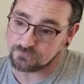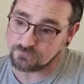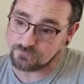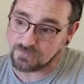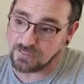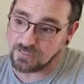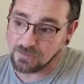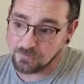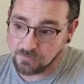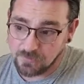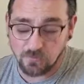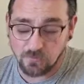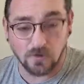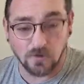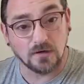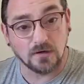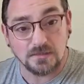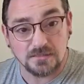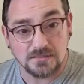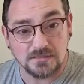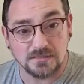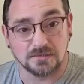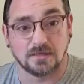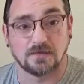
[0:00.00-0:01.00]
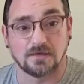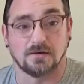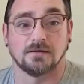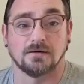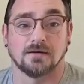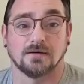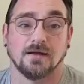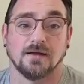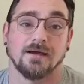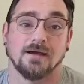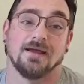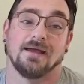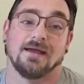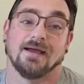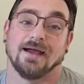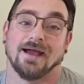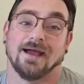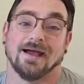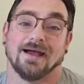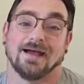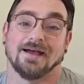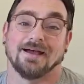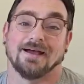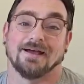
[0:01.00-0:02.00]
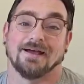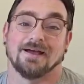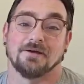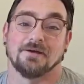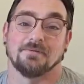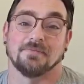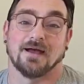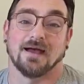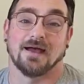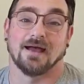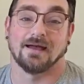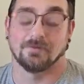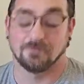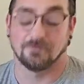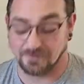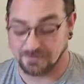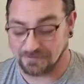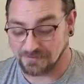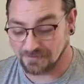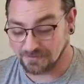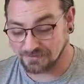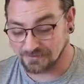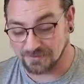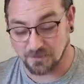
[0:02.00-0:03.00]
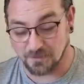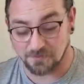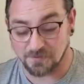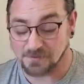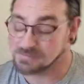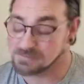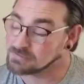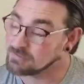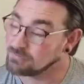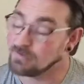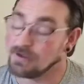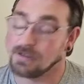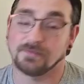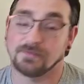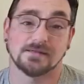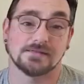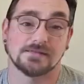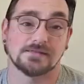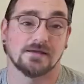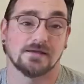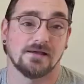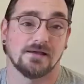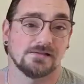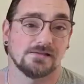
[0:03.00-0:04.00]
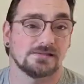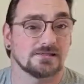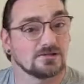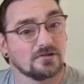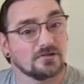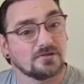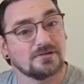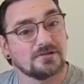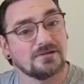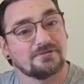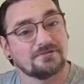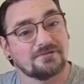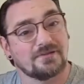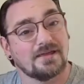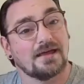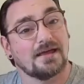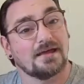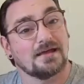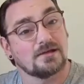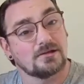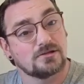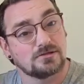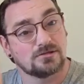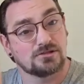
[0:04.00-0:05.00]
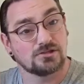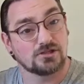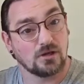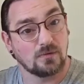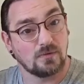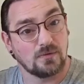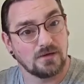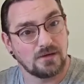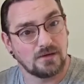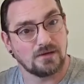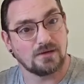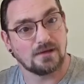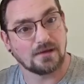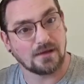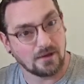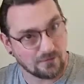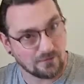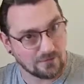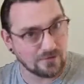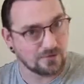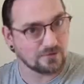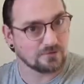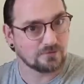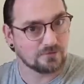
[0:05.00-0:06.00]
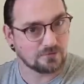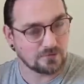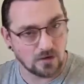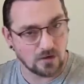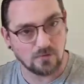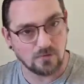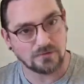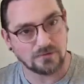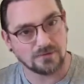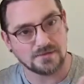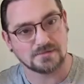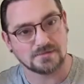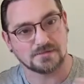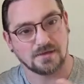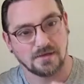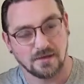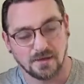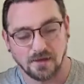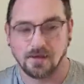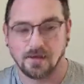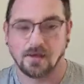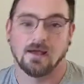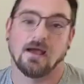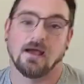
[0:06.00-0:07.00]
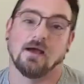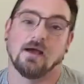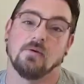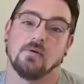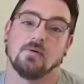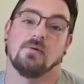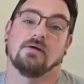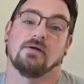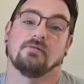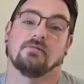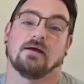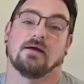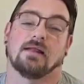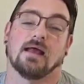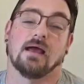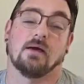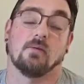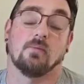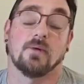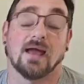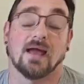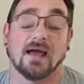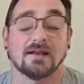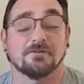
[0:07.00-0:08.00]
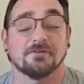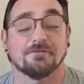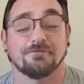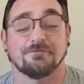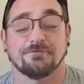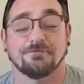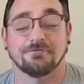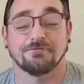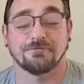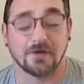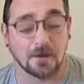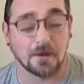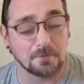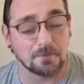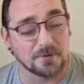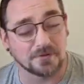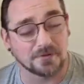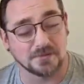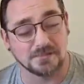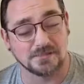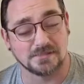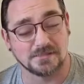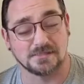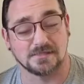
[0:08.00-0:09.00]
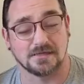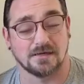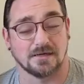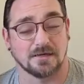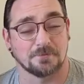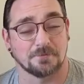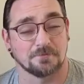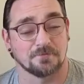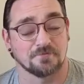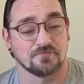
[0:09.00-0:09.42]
and we walked along, and we did a little bit. It's like, right, there's another lift there. Shall we carry on going? And we went around and we had a fabulous time.